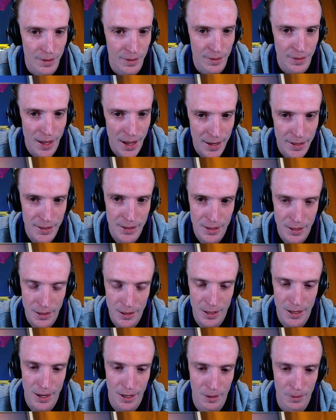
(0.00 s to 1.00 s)
That's the
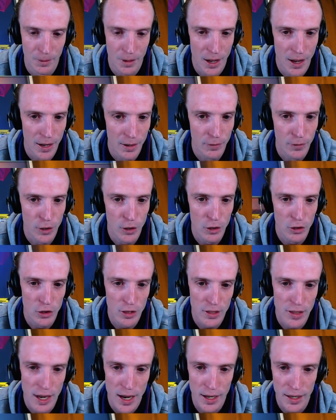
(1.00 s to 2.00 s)
thing. Like, if you
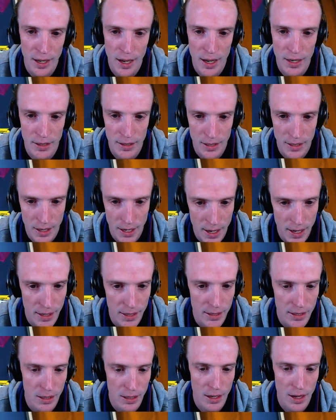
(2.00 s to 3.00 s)
just take out
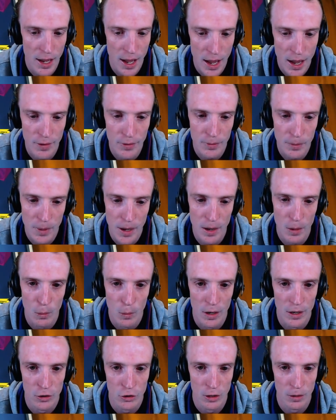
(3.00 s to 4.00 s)
Diancie, you have to be able to
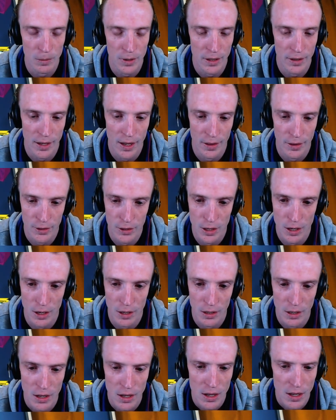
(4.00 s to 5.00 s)
one-shot me on the other
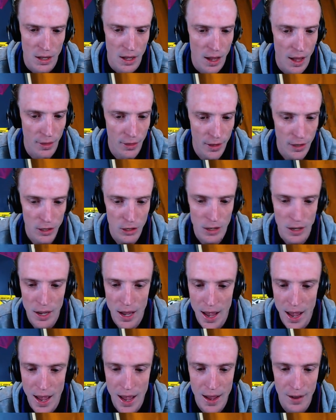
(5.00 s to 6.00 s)
turn. I think you
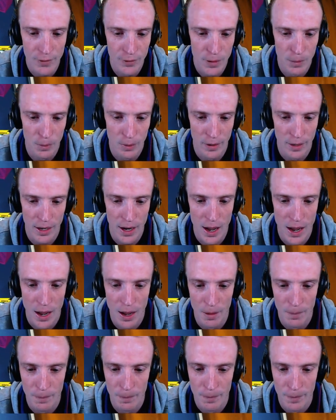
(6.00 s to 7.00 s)
have to bring
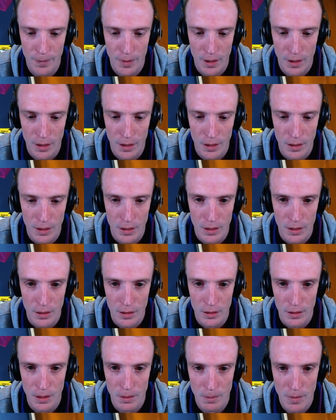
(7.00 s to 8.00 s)
up
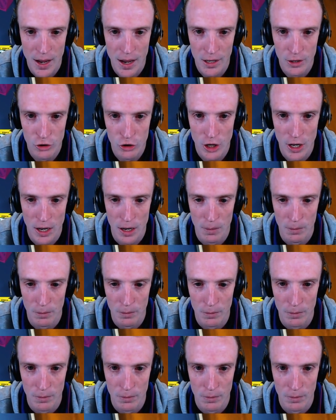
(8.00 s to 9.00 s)
the MarshChamp
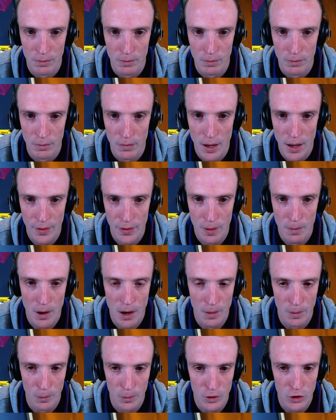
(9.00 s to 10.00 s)
at the
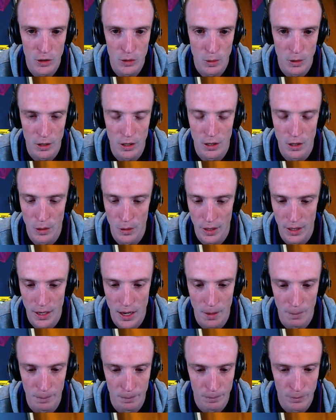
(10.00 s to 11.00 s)
moment, which is what you're doing.
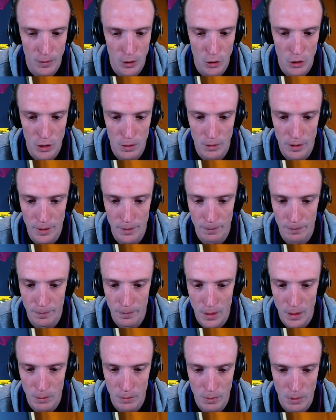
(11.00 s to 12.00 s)
Yep. Guzma,
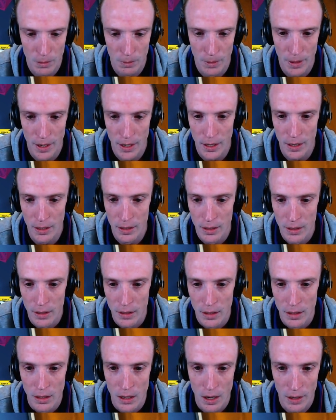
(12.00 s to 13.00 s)
probably...
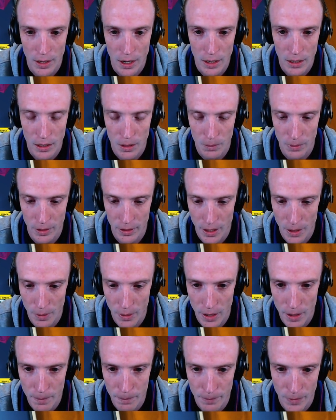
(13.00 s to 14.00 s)
Okay, gonna bring that
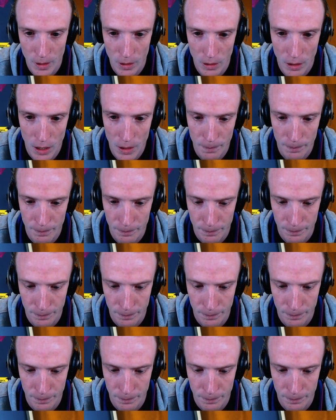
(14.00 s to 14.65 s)
one up. Alright.